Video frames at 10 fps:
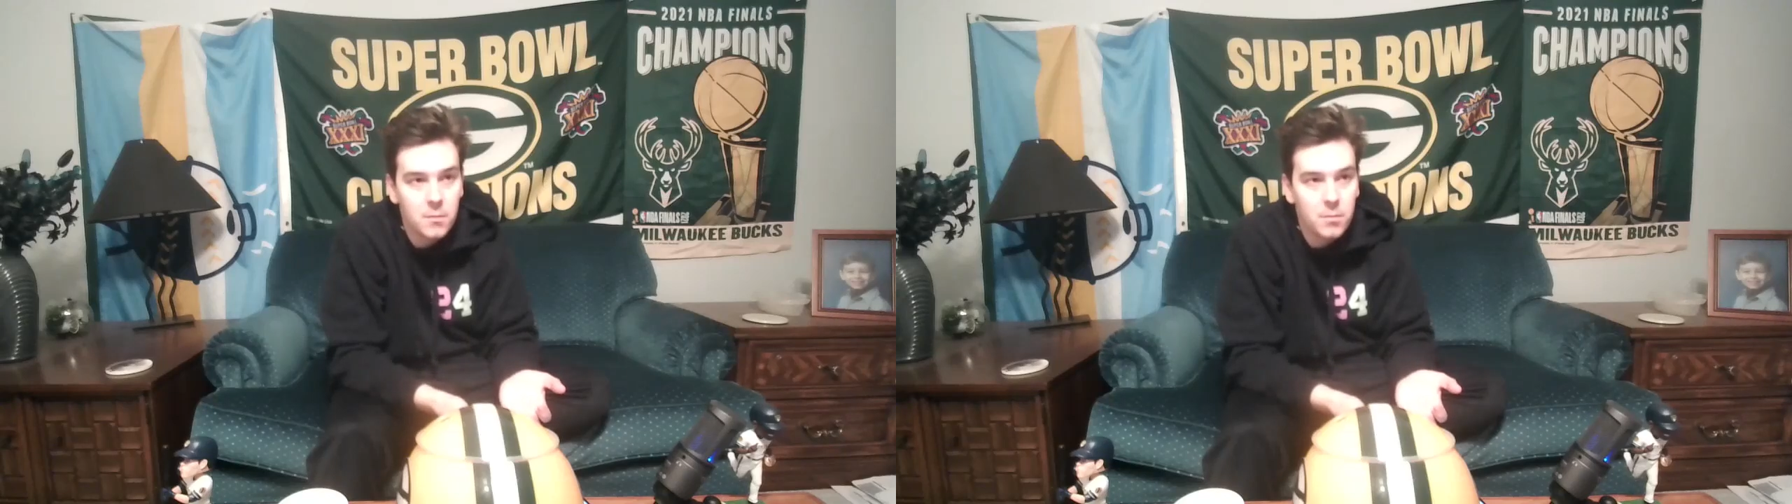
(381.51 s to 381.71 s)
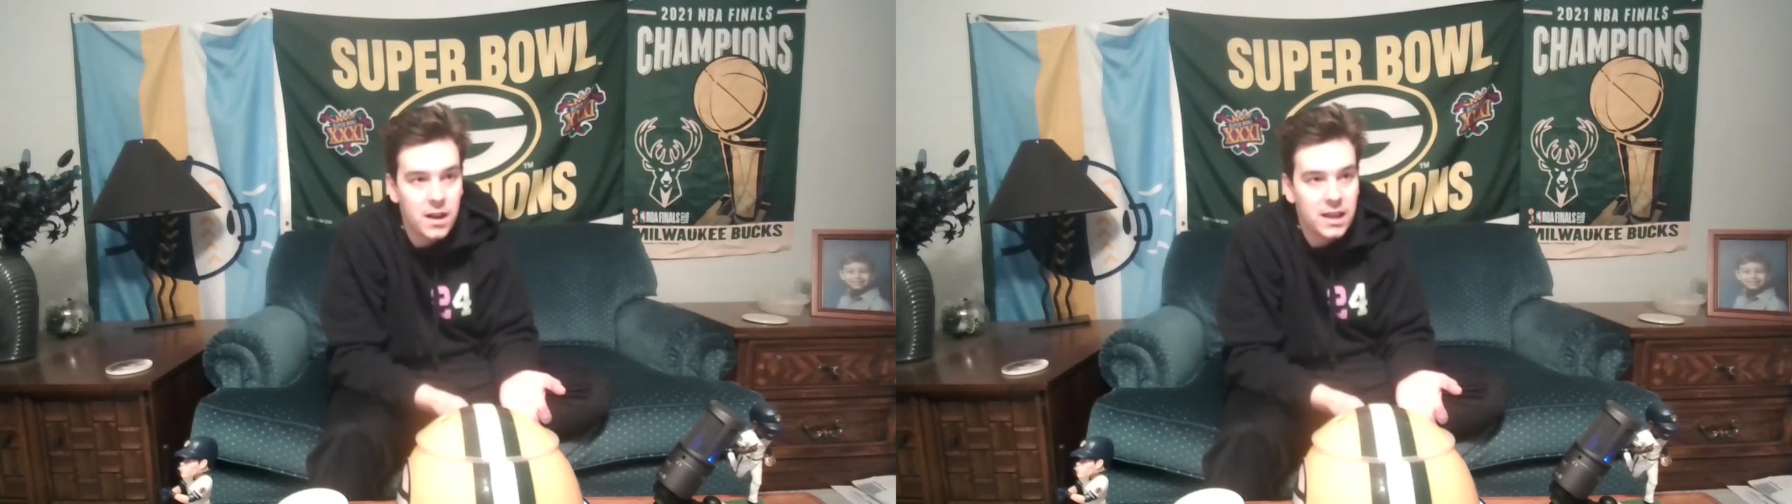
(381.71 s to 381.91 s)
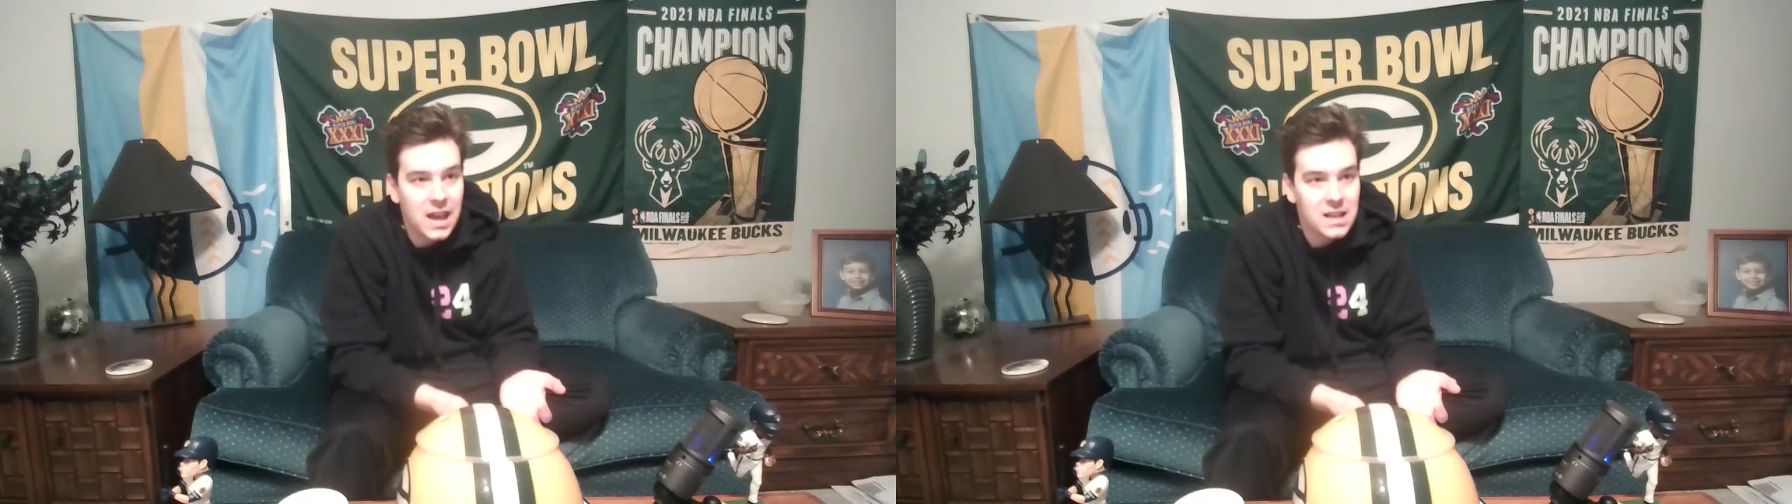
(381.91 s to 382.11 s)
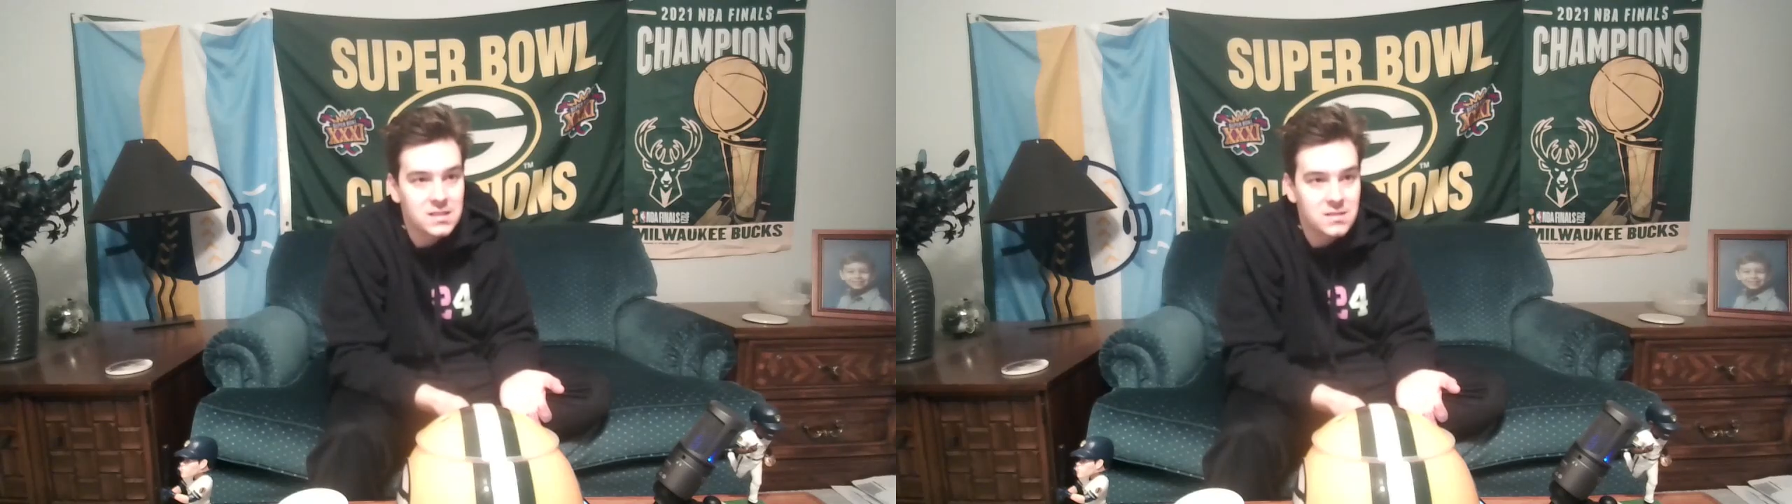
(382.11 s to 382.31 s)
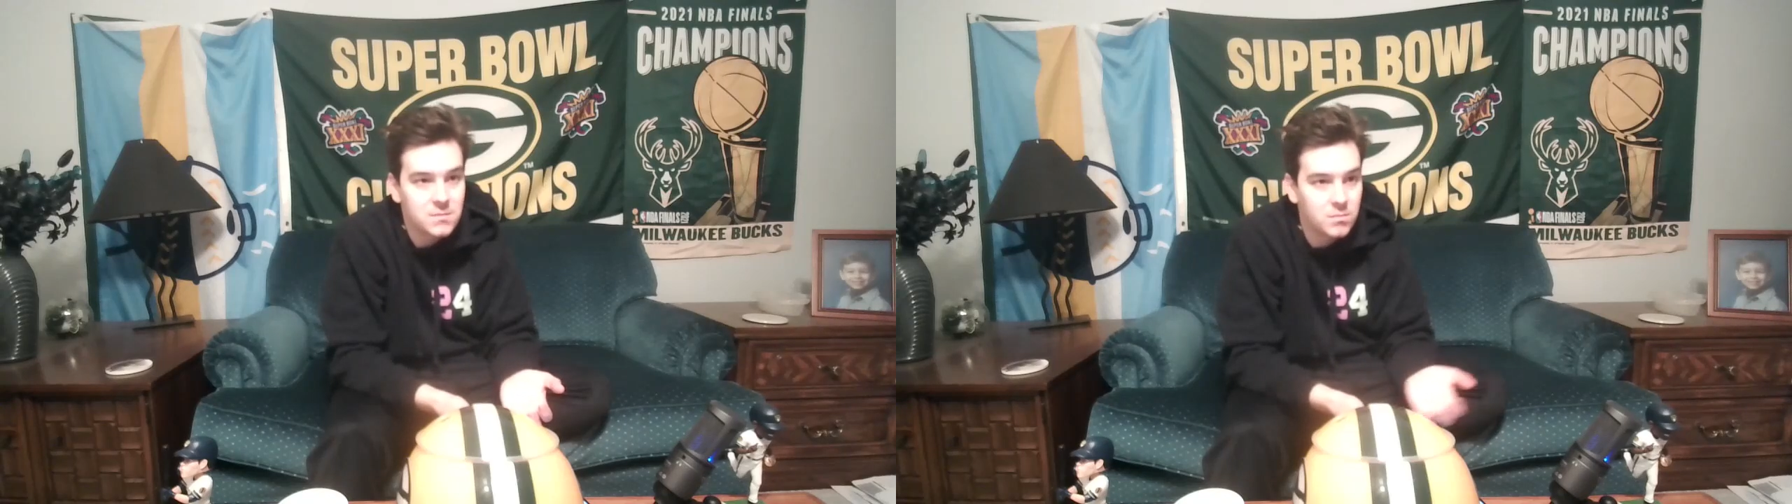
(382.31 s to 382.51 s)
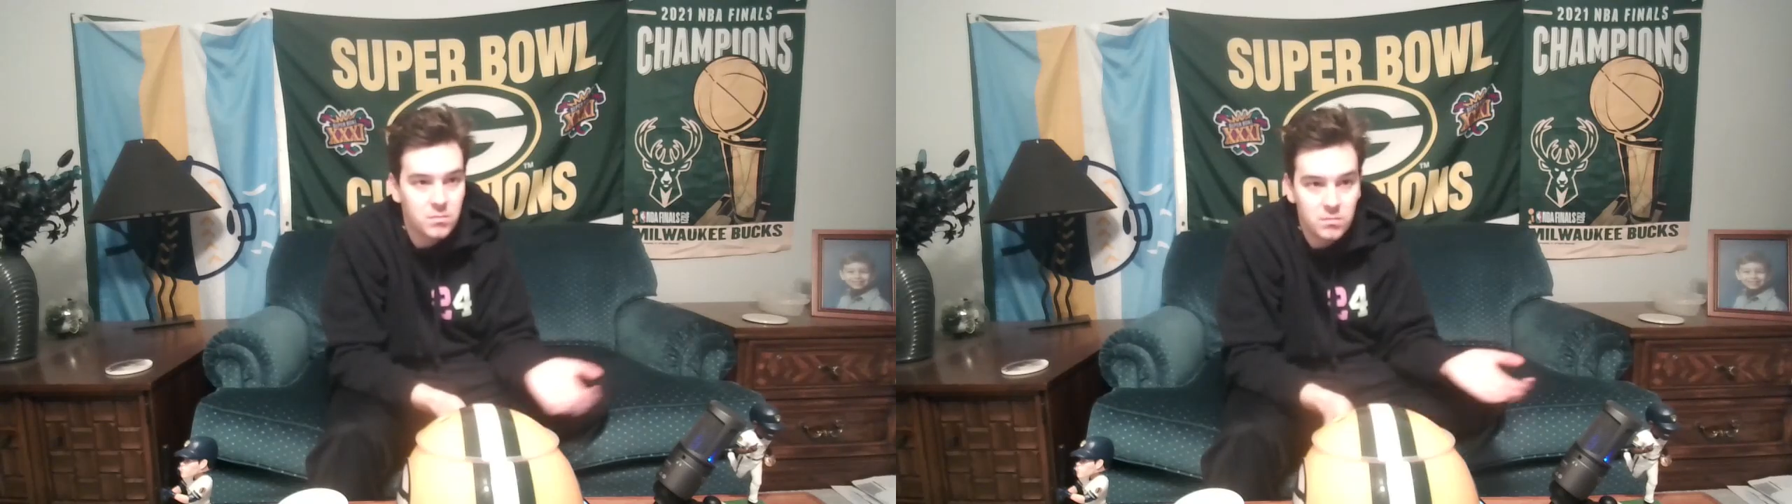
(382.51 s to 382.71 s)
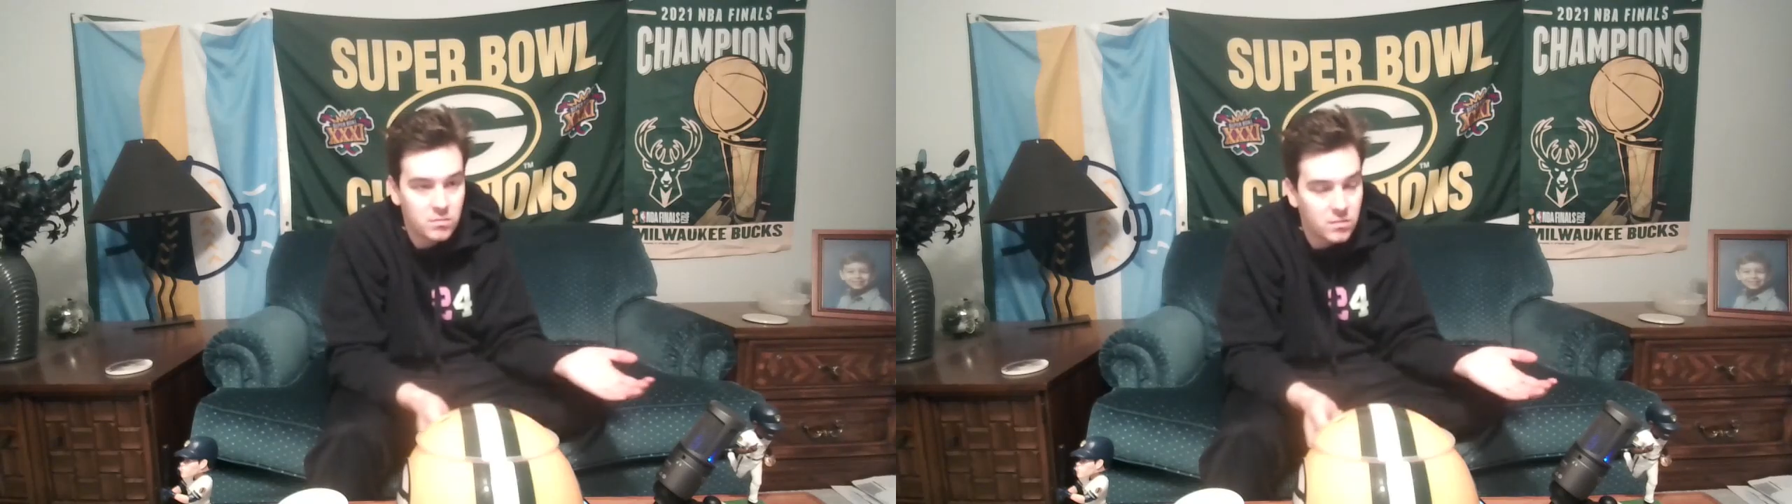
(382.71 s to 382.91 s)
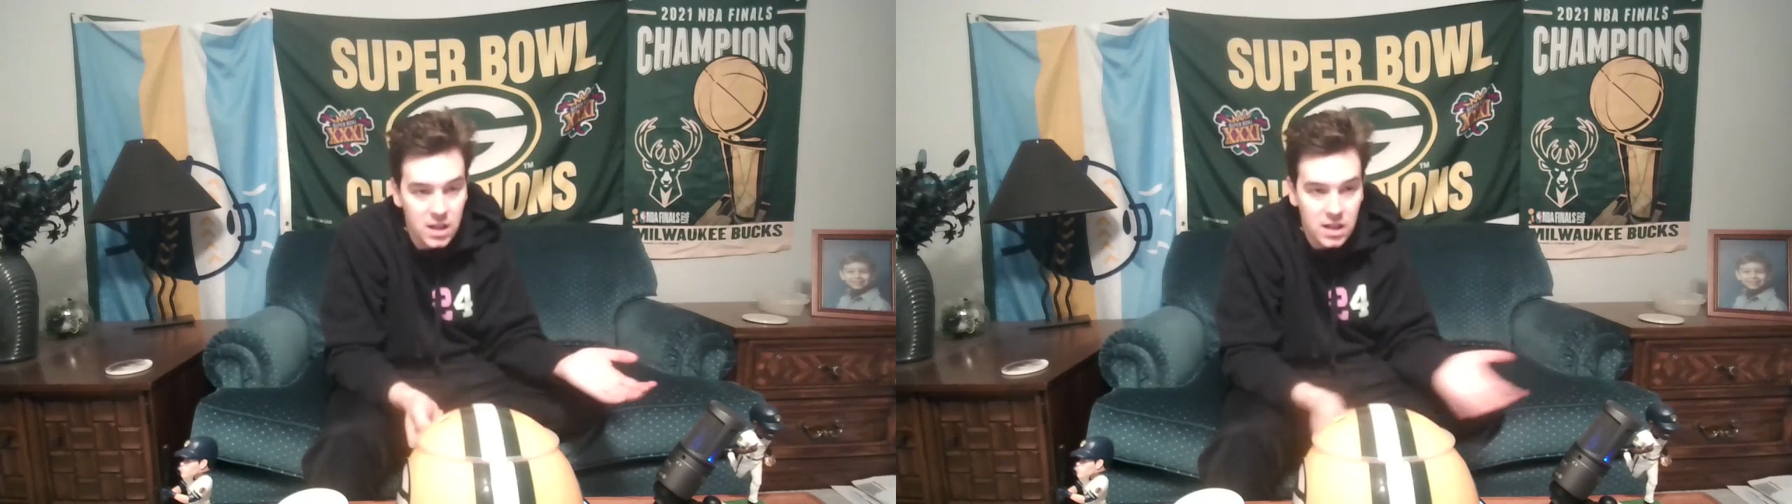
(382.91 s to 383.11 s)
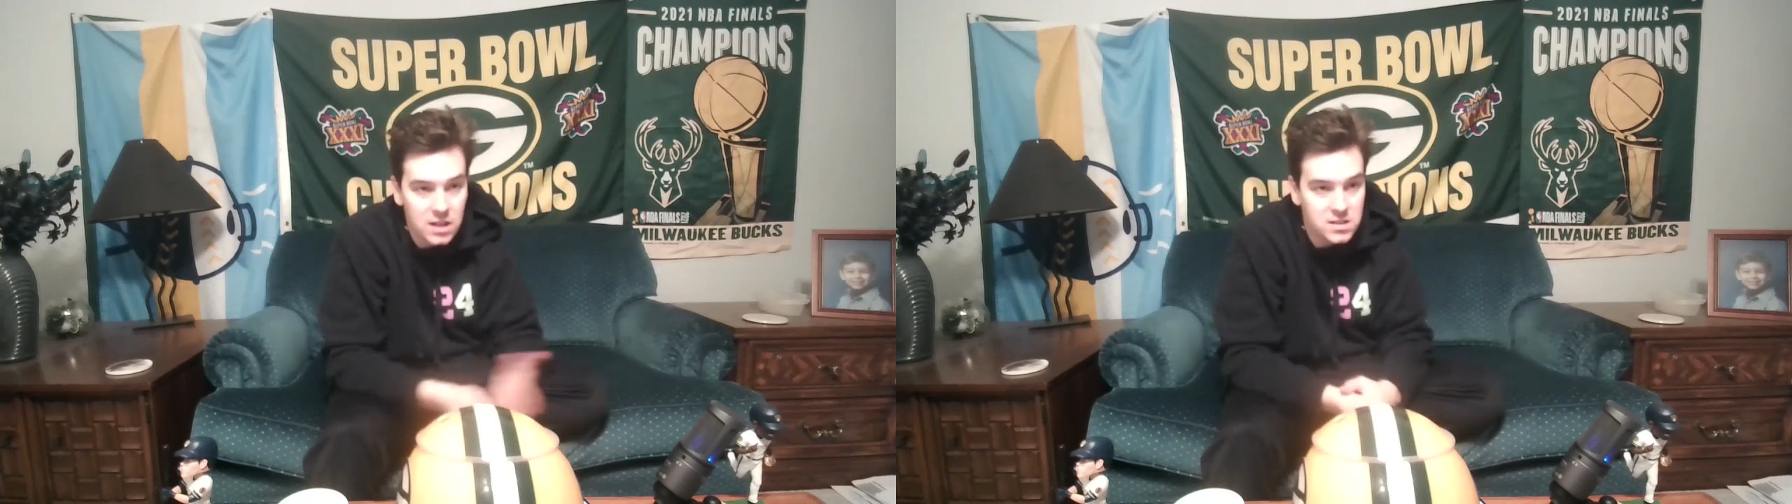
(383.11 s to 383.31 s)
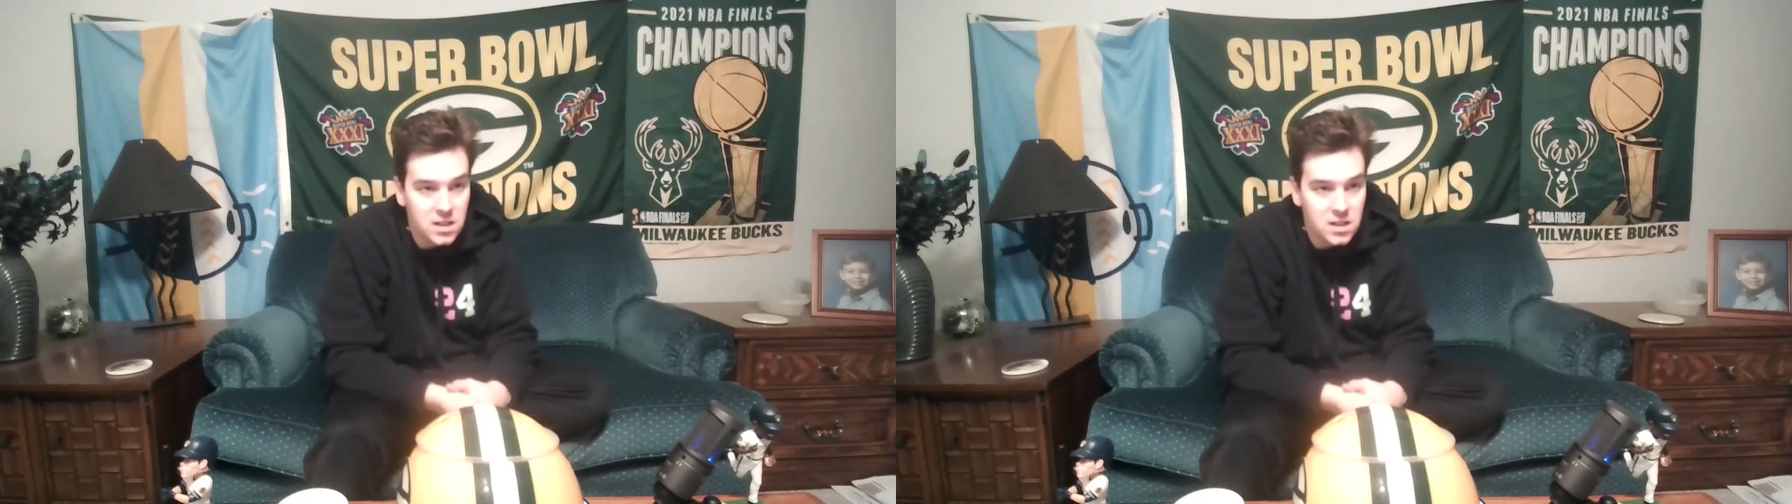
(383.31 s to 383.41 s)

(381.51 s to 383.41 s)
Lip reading: but I guess it is